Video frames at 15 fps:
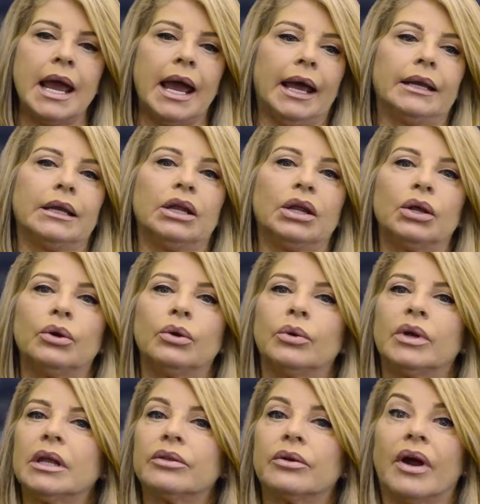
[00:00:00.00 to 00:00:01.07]
and you
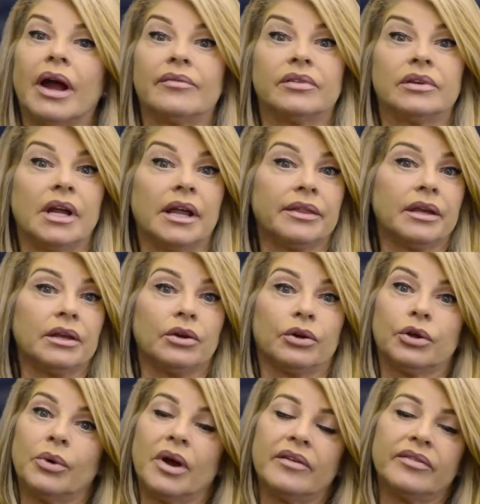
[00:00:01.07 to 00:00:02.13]
either have nothing or
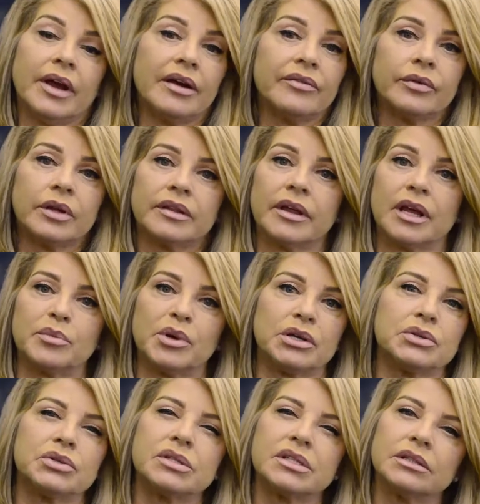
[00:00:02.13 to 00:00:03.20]
you have everything, but
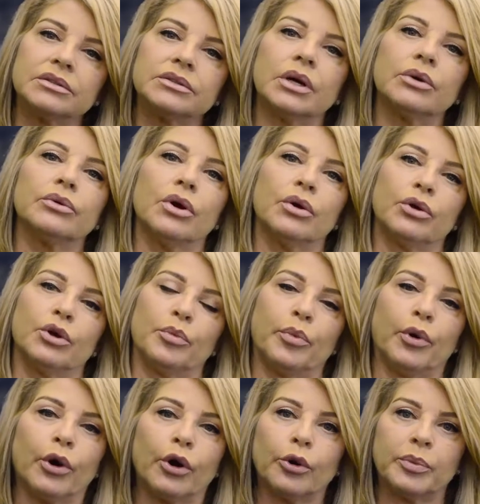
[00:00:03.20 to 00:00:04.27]
you still don't know your
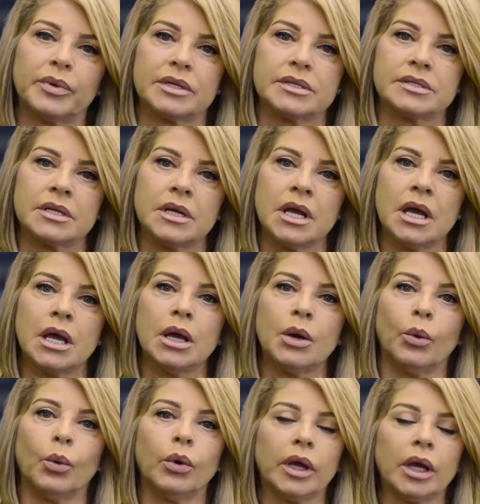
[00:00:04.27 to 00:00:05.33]
purpose,
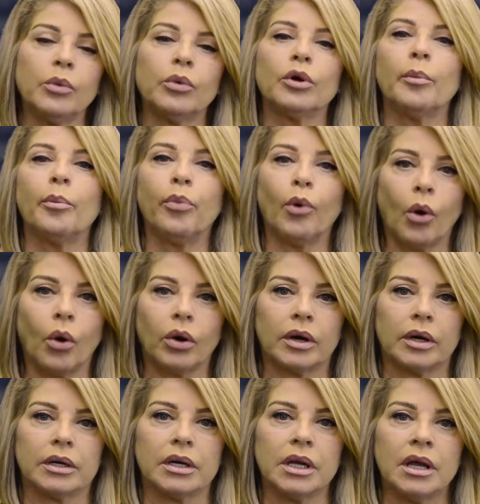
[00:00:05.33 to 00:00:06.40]
we were
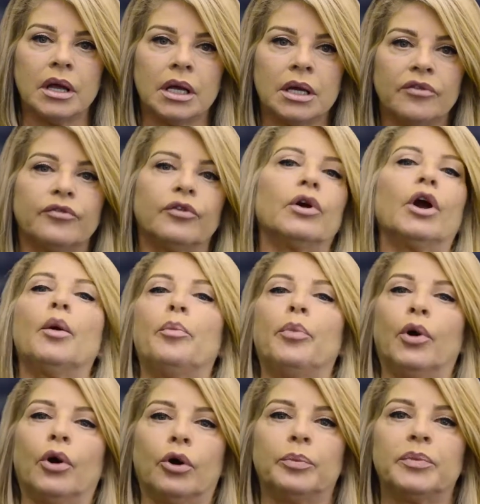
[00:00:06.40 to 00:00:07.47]
born for a
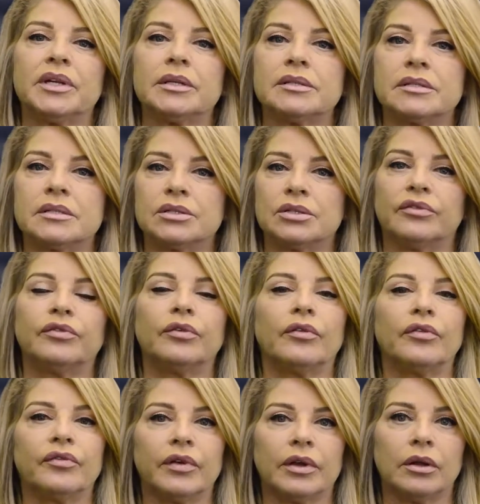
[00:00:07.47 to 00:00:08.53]
purpose to
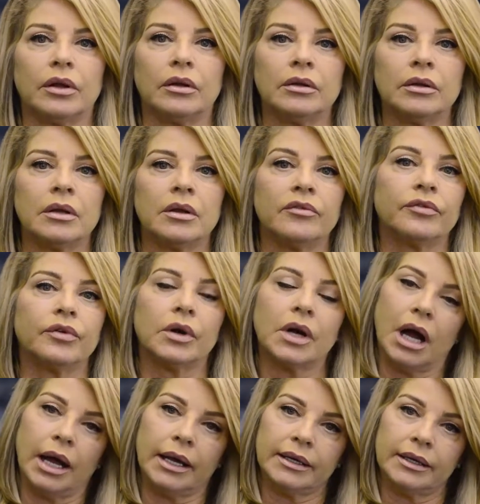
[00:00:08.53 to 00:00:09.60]
fulfill for
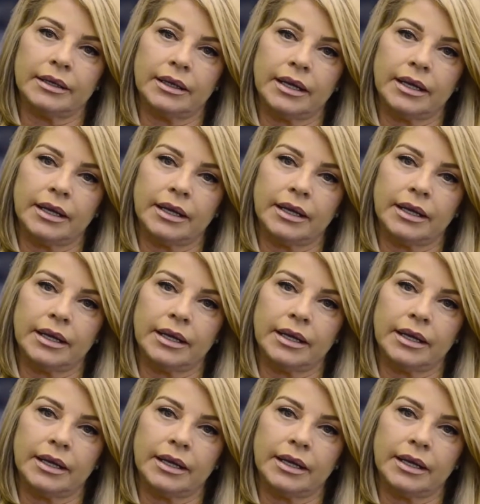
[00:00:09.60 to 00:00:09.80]
God.